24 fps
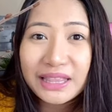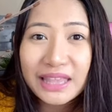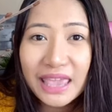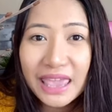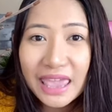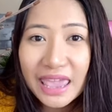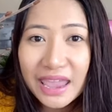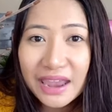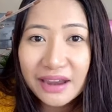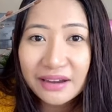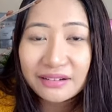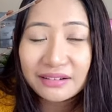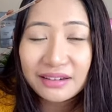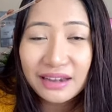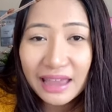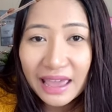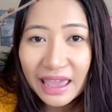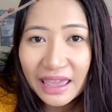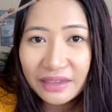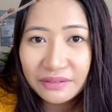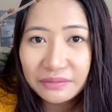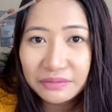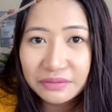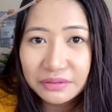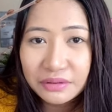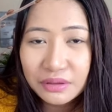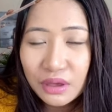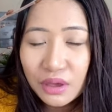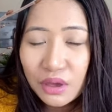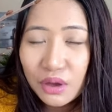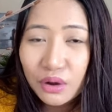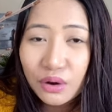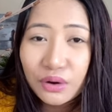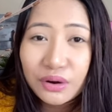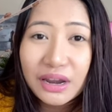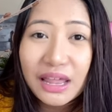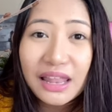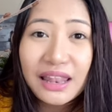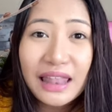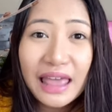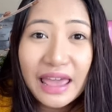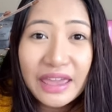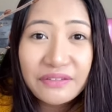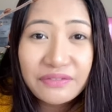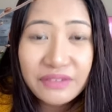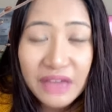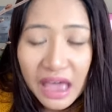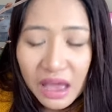air life, or a
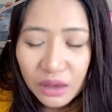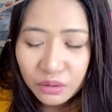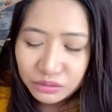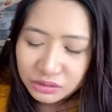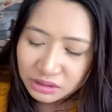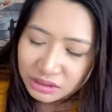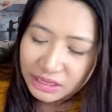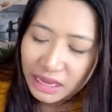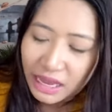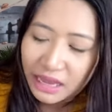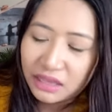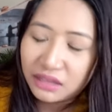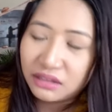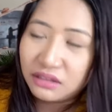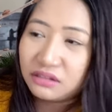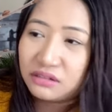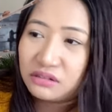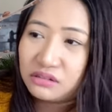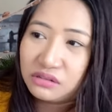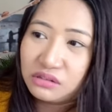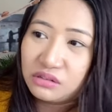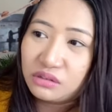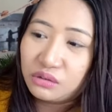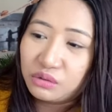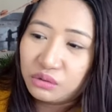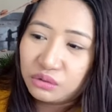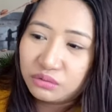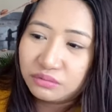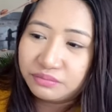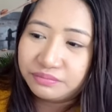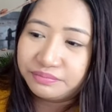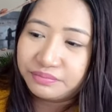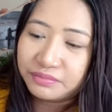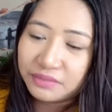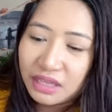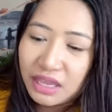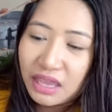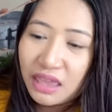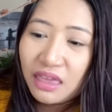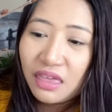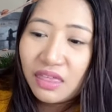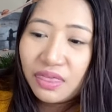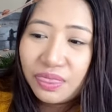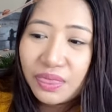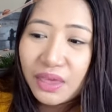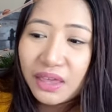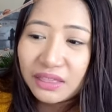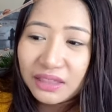life outside. So
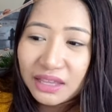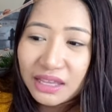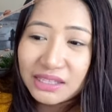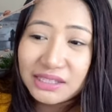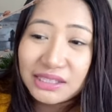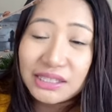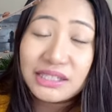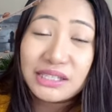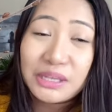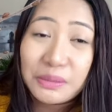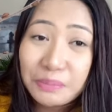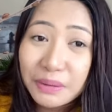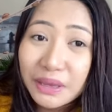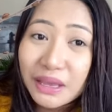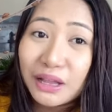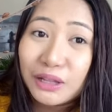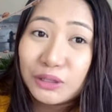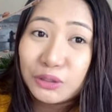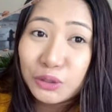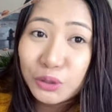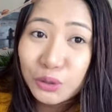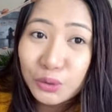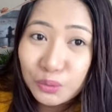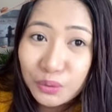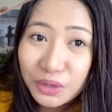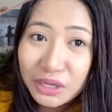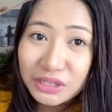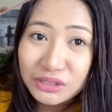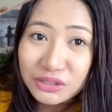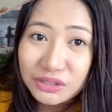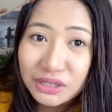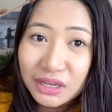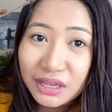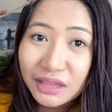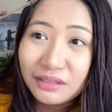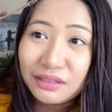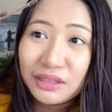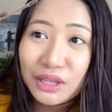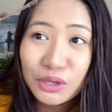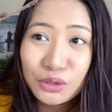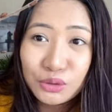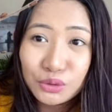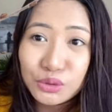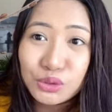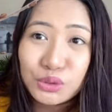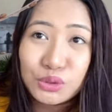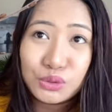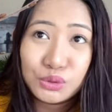that is a typical Norwegian. They
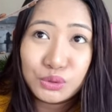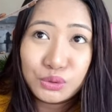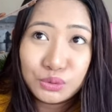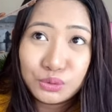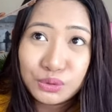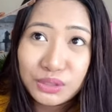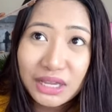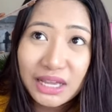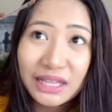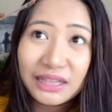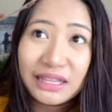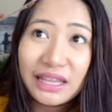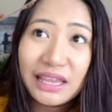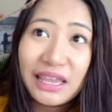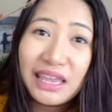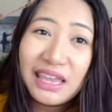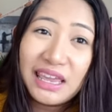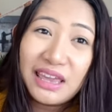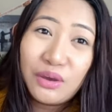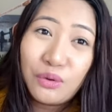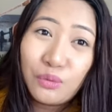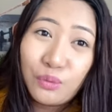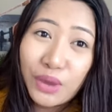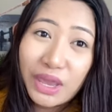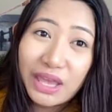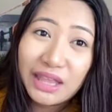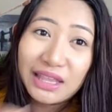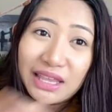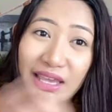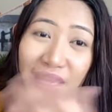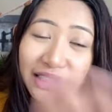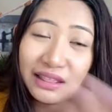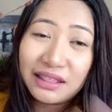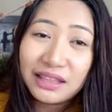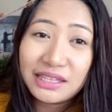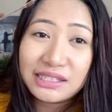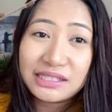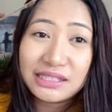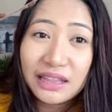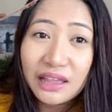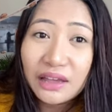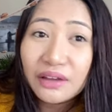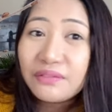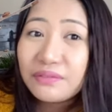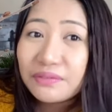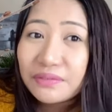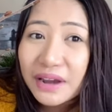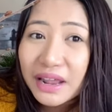used to do that when it is
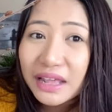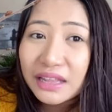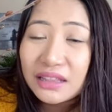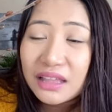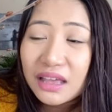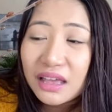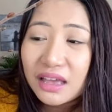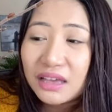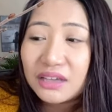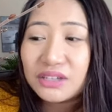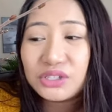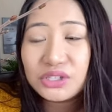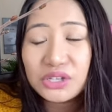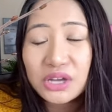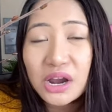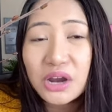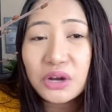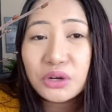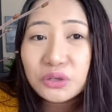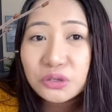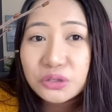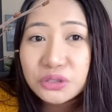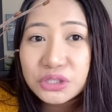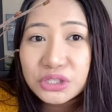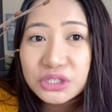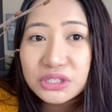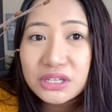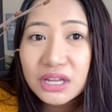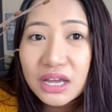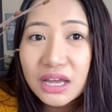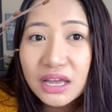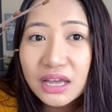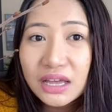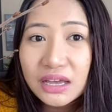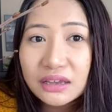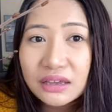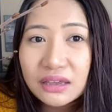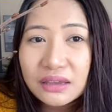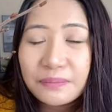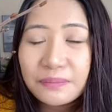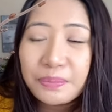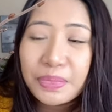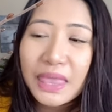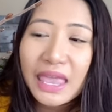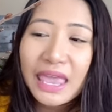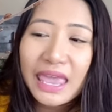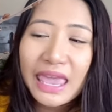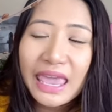Langfredag, Skjærtorsdag,
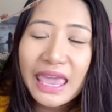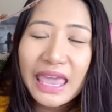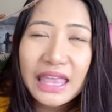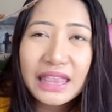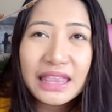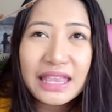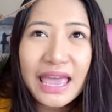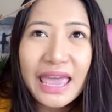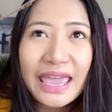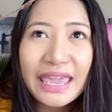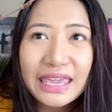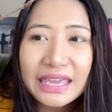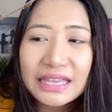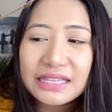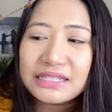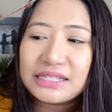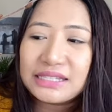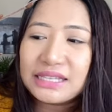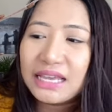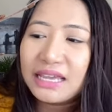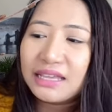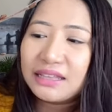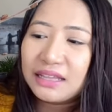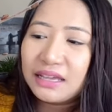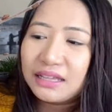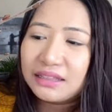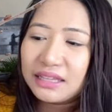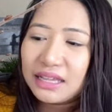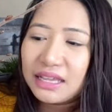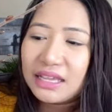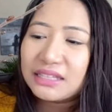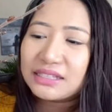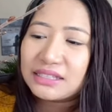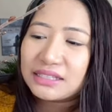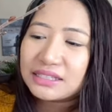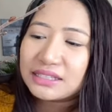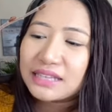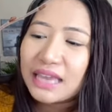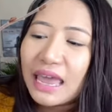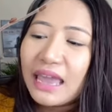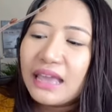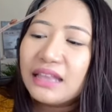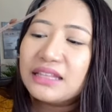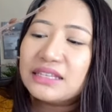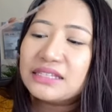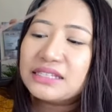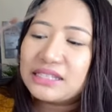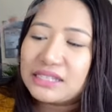and I can say that it's
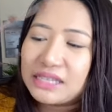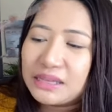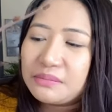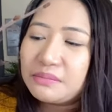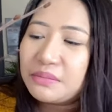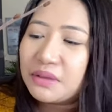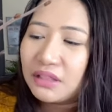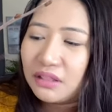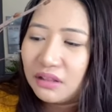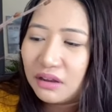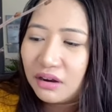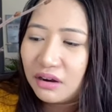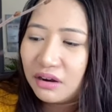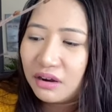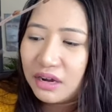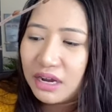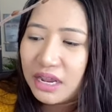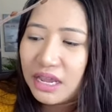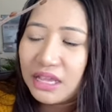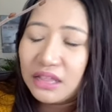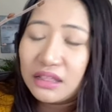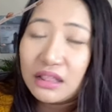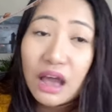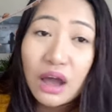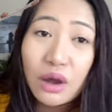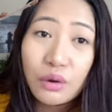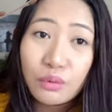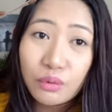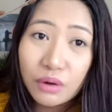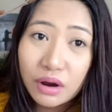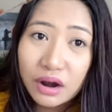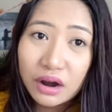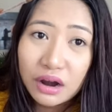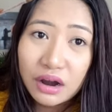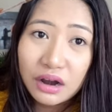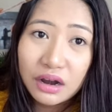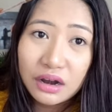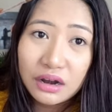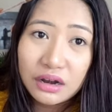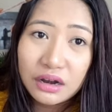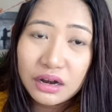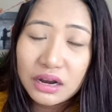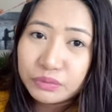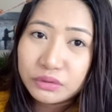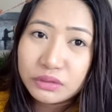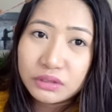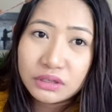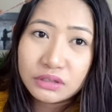kind of similar in our
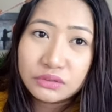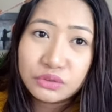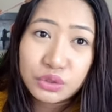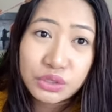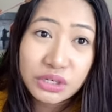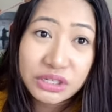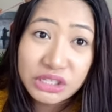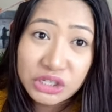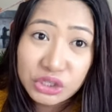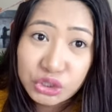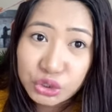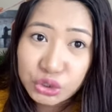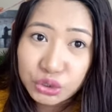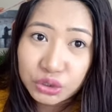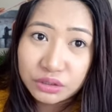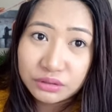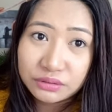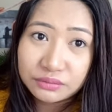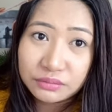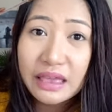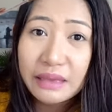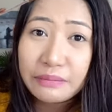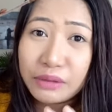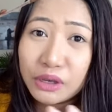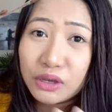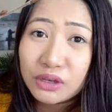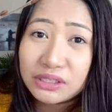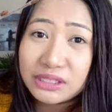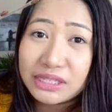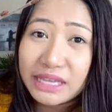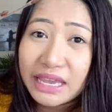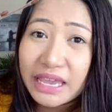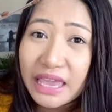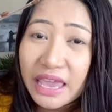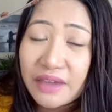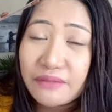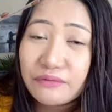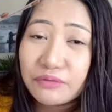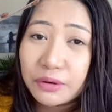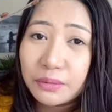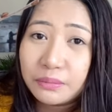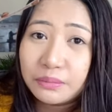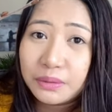tradition. Because I came from the